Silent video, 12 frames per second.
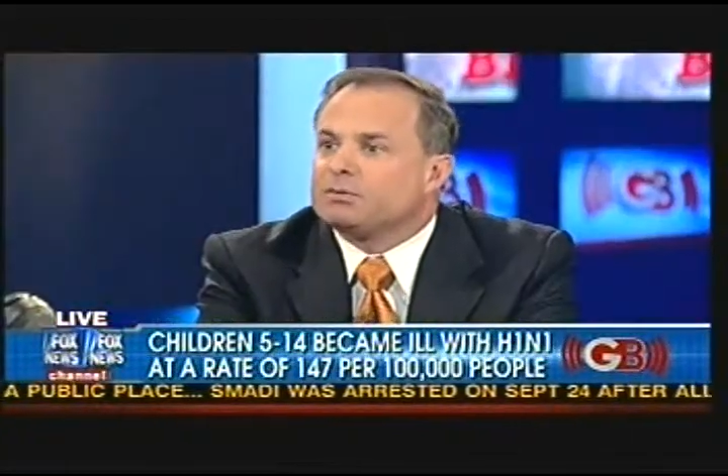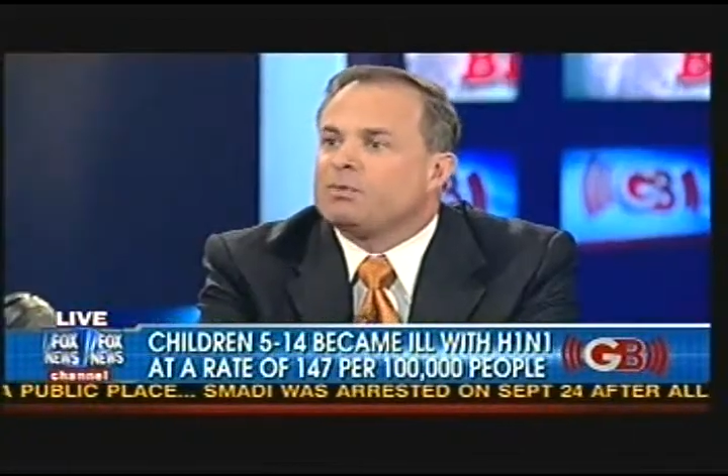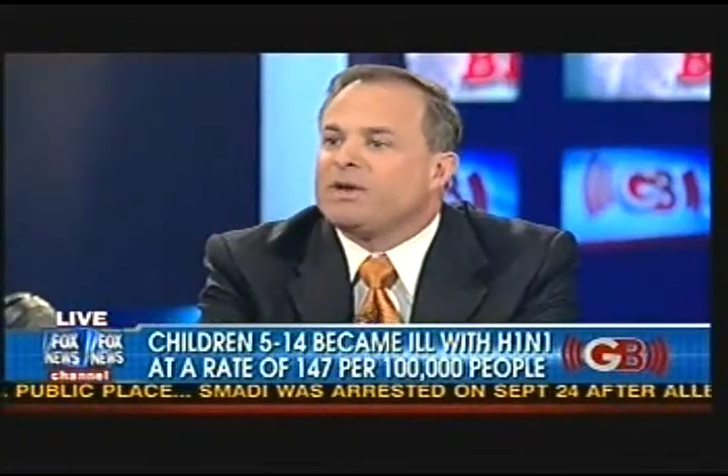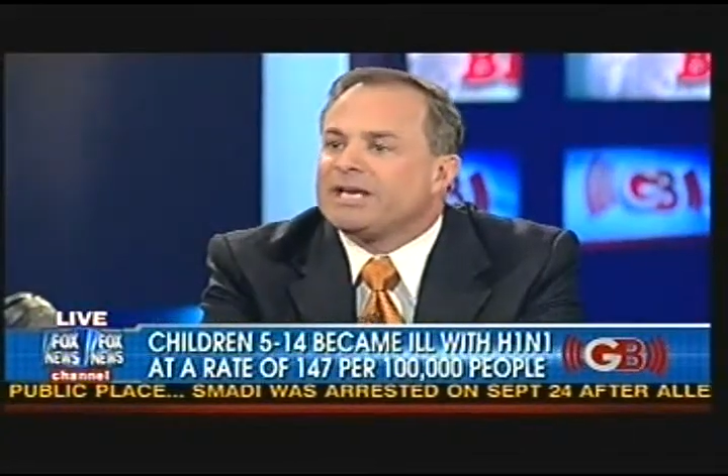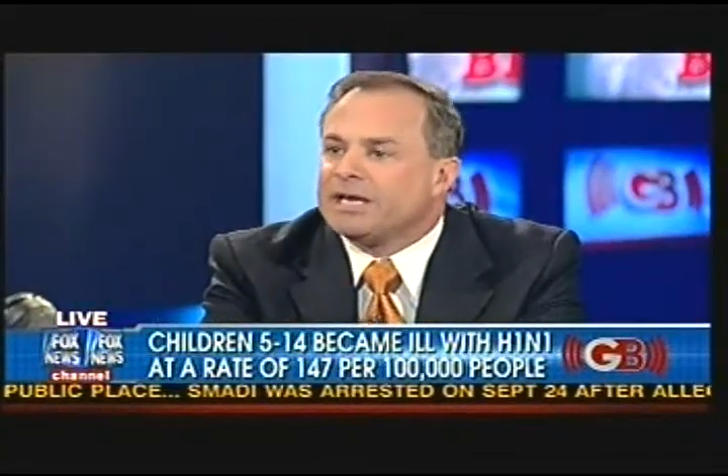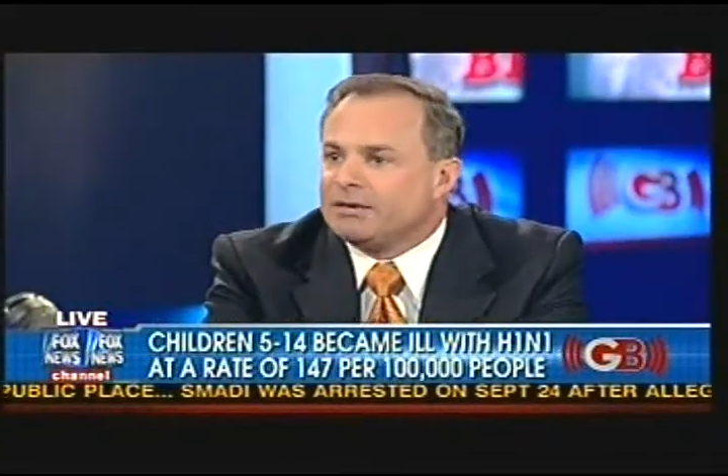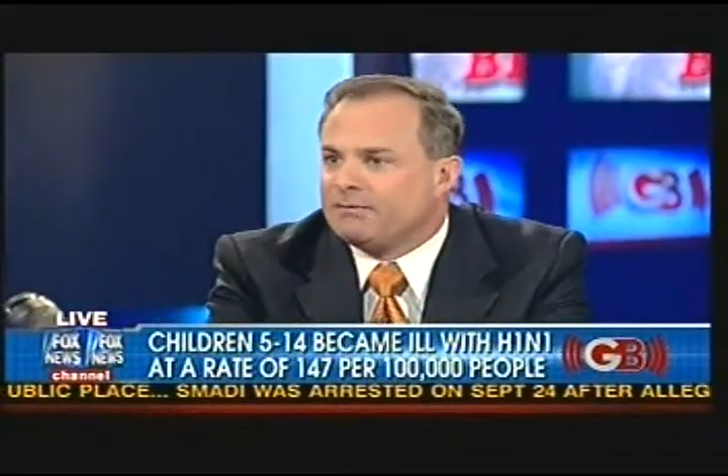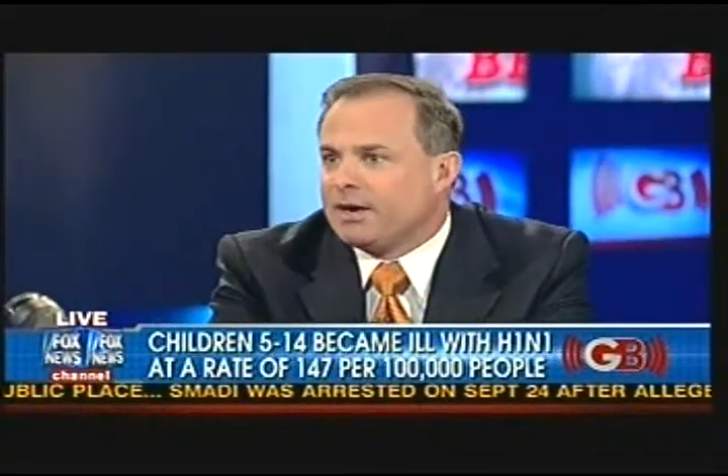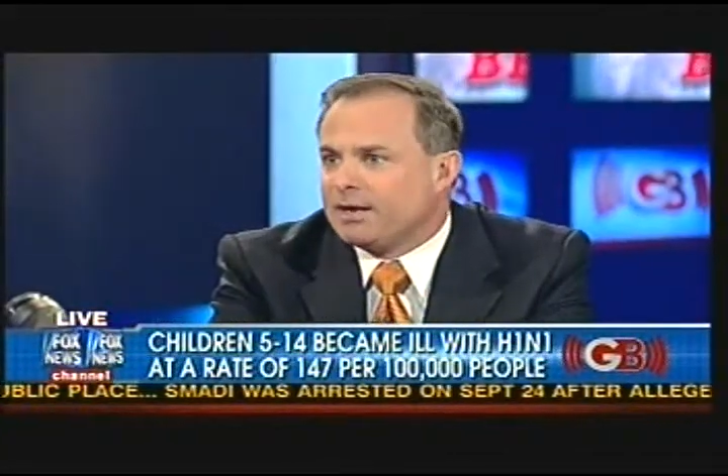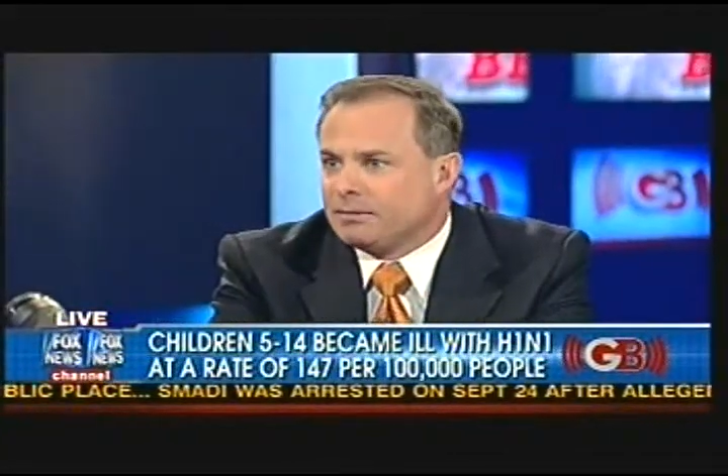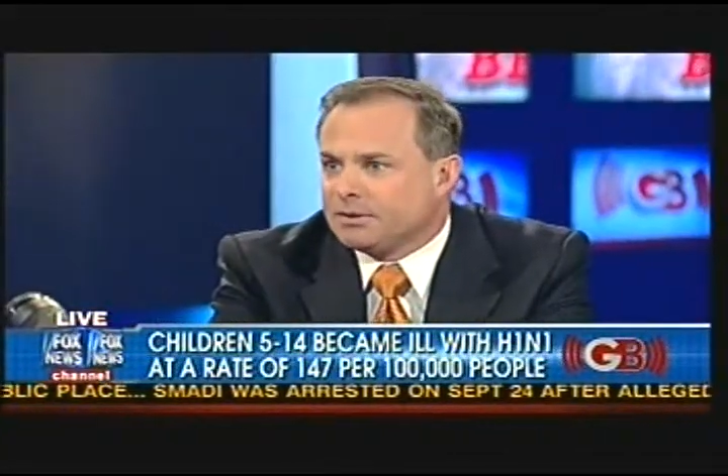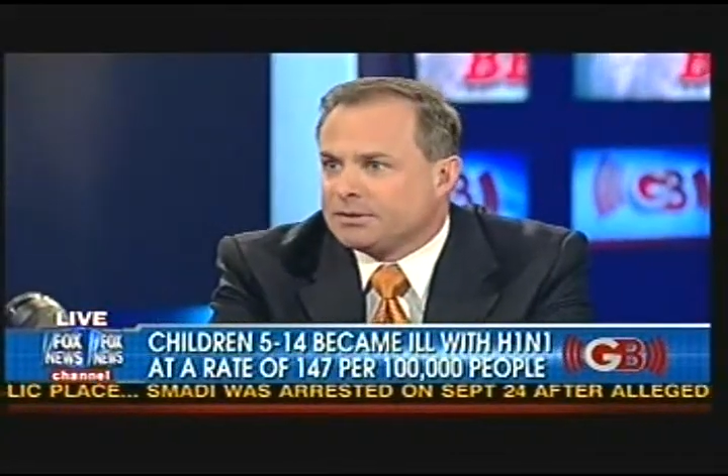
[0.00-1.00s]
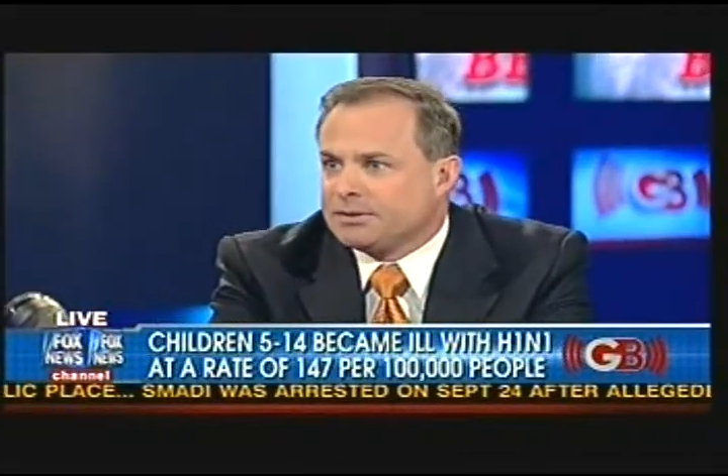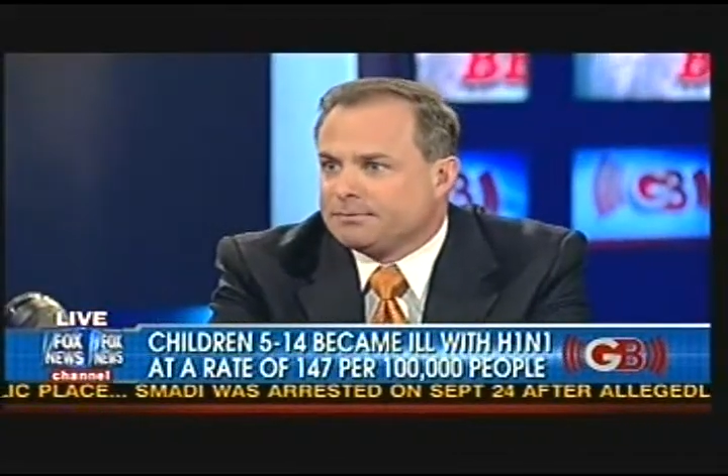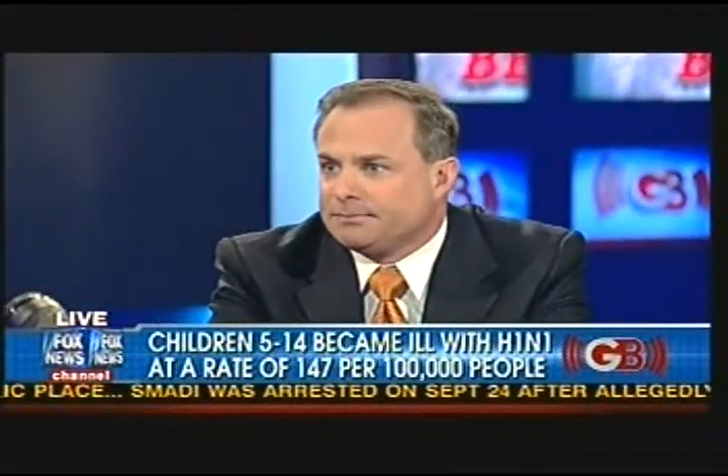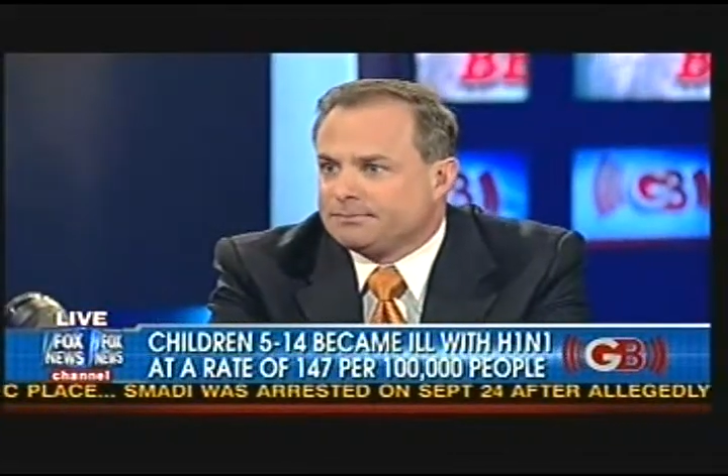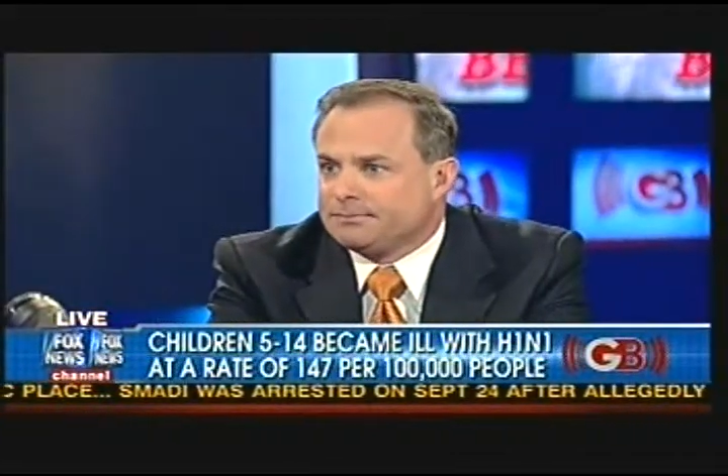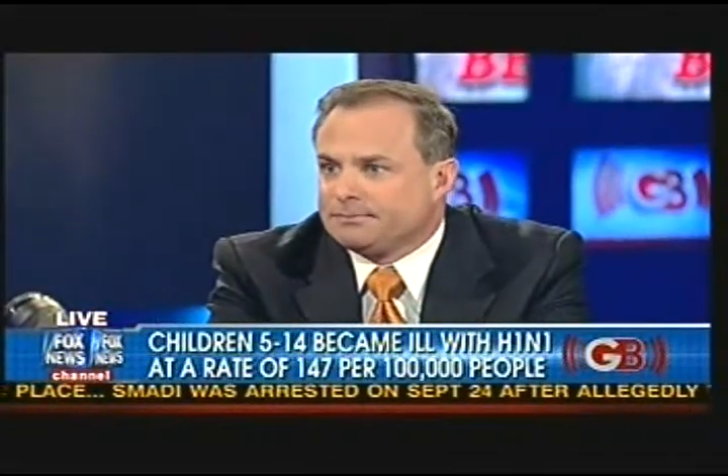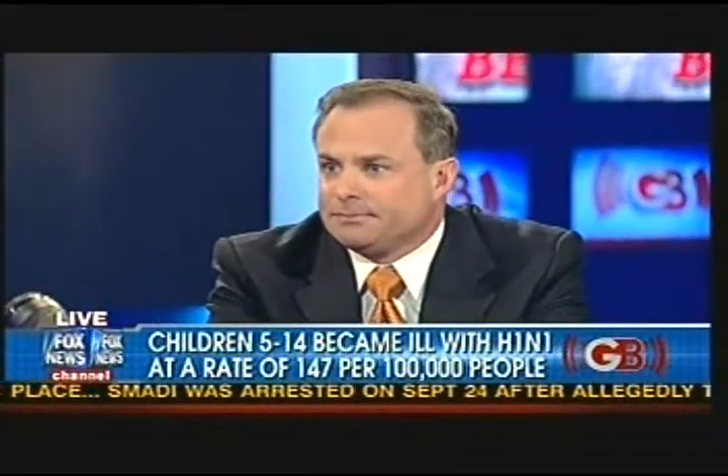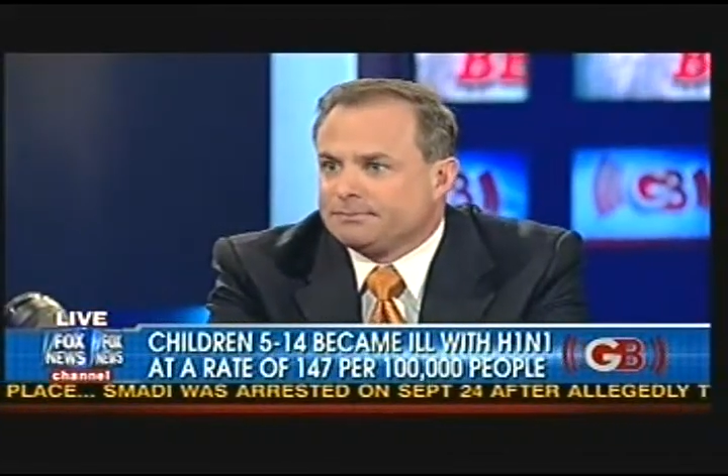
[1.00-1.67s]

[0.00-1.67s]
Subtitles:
so it's a weakened virus.